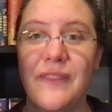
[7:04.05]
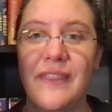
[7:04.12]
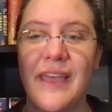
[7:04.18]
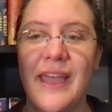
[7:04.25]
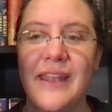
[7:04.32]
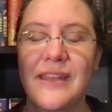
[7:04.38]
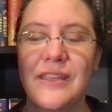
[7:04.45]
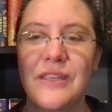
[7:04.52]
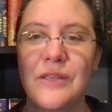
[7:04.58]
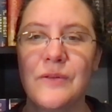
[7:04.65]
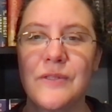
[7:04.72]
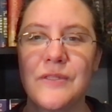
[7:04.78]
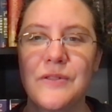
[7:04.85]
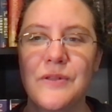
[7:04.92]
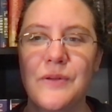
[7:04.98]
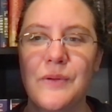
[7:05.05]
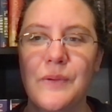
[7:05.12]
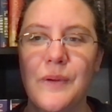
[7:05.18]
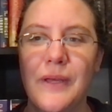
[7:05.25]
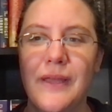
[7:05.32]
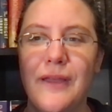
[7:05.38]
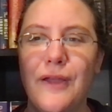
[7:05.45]
that used to
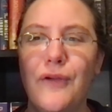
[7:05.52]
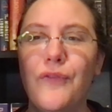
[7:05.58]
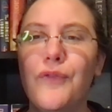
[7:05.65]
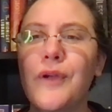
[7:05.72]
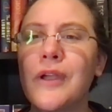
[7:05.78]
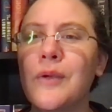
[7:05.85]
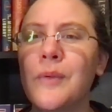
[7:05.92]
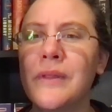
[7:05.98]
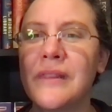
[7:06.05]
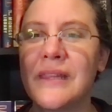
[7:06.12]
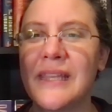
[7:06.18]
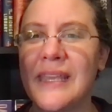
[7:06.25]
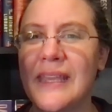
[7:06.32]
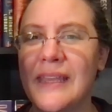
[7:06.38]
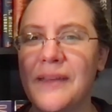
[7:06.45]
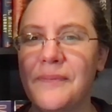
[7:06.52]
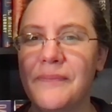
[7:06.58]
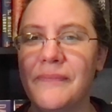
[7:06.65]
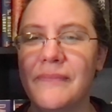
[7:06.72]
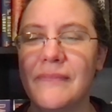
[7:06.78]
frequently